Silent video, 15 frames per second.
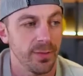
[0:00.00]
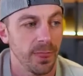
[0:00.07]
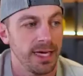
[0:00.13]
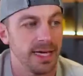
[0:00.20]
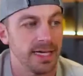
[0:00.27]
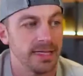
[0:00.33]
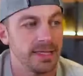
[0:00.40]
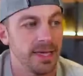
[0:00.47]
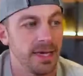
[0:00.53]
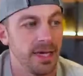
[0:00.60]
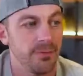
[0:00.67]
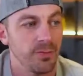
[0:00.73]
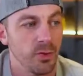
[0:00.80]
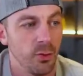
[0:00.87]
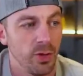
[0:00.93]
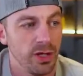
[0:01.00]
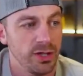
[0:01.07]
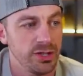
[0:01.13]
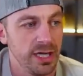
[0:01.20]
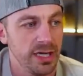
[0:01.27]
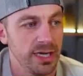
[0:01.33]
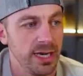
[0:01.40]
And we're going to
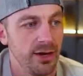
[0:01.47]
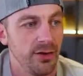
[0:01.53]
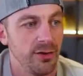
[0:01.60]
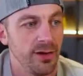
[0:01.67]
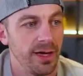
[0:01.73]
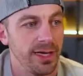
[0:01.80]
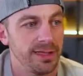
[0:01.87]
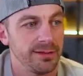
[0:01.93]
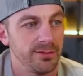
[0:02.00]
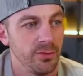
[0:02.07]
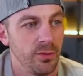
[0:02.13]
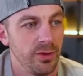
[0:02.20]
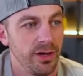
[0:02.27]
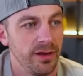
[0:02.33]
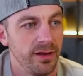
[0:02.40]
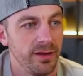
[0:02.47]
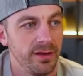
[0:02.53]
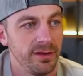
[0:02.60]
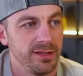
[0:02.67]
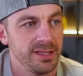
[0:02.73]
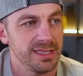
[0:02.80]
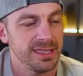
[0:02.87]
check out like
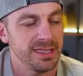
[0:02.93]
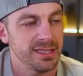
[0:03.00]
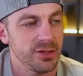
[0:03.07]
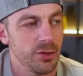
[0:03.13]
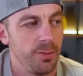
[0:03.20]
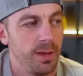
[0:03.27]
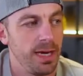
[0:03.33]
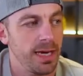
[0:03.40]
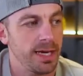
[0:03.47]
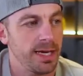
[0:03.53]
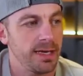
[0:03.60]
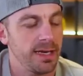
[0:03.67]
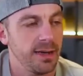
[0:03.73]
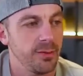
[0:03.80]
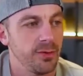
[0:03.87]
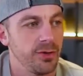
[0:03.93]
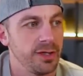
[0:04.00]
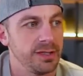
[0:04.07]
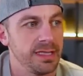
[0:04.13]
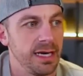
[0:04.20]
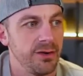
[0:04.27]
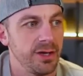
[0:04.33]
just this little pocket neighborhood
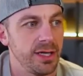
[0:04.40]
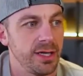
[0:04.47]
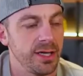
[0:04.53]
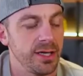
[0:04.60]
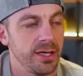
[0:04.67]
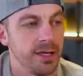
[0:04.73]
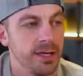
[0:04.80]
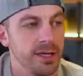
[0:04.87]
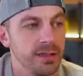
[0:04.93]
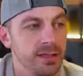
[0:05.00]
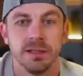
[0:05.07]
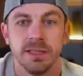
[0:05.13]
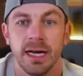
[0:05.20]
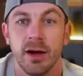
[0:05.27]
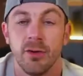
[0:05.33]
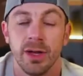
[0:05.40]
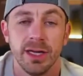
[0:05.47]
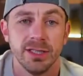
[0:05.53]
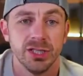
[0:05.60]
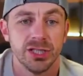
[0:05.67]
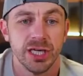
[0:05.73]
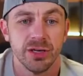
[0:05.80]
down here. Now, in
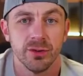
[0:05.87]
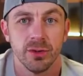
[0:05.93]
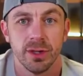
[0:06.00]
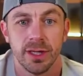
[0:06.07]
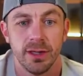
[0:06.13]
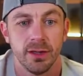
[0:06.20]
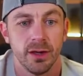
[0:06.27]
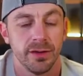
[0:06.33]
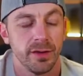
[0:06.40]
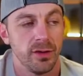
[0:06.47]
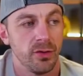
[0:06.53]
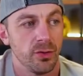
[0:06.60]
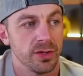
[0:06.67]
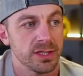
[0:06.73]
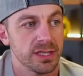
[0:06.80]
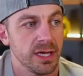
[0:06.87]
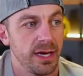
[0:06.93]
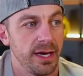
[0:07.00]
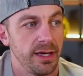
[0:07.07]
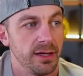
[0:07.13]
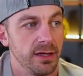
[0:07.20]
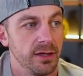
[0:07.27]
general, here on the north
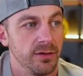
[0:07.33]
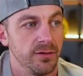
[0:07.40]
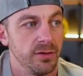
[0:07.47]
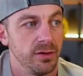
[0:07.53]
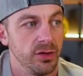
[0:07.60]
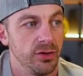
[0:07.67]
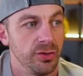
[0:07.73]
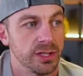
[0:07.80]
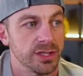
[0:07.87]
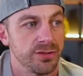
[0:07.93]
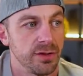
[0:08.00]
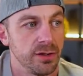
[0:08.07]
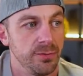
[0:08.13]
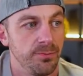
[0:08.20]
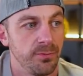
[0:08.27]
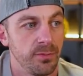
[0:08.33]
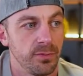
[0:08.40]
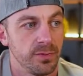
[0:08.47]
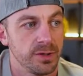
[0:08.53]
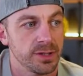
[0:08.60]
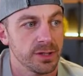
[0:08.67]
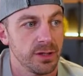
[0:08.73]
side of Louisville,
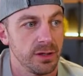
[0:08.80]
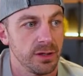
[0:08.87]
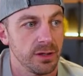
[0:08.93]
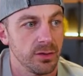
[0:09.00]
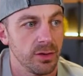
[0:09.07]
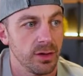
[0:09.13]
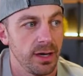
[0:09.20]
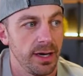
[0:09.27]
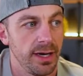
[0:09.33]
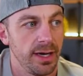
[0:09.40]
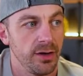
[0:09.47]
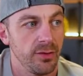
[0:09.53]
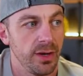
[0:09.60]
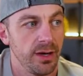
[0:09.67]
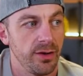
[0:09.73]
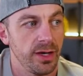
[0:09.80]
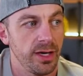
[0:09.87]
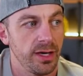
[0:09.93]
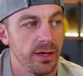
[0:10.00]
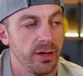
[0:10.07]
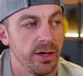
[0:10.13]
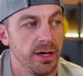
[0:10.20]
let's call it right around
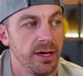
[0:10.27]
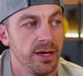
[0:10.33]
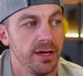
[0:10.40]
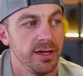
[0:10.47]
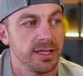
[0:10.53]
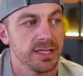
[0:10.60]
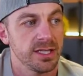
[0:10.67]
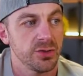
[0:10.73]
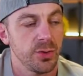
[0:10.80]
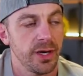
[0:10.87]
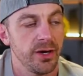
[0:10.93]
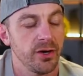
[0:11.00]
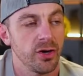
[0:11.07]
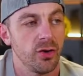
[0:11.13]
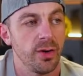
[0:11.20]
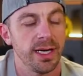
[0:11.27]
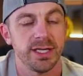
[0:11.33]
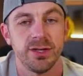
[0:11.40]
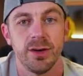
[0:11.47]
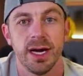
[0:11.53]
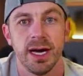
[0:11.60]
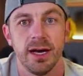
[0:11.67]
here, this is where you're going
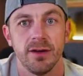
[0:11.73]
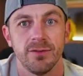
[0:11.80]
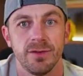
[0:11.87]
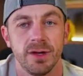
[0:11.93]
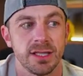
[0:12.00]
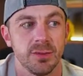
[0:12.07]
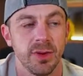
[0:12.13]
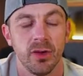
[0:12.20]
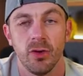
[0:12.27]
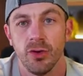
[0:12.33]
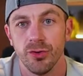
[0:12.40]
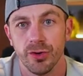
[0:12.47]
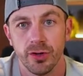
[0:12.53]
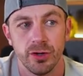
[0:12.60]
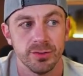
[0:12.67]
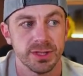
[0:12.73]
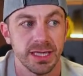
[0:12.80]
to have some of the older homes.